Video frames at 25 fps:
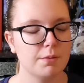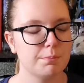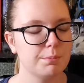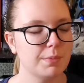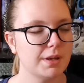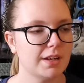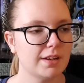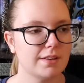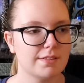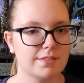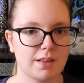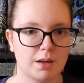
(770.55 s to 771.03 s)

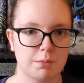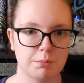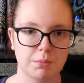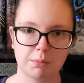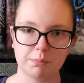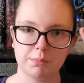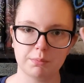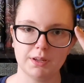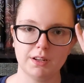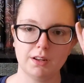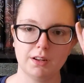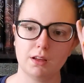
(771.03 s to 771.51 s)
because I'm a
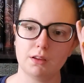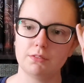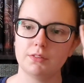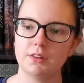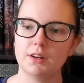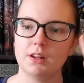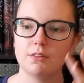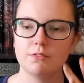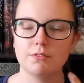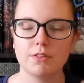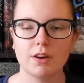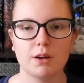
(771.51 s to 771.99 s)
bit of
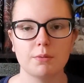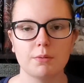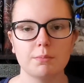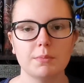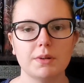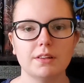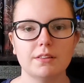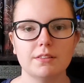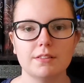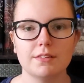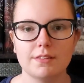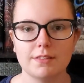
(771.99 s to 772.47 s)
an
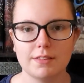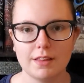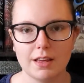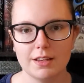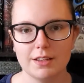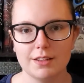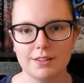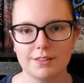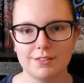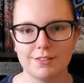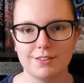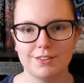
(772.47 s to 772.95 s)
environmental
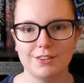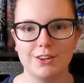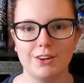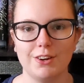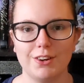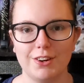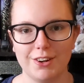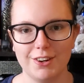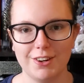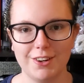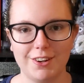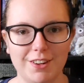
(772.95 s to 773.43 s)
science
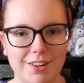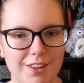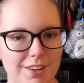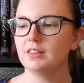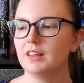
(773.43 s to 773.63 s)
nerd.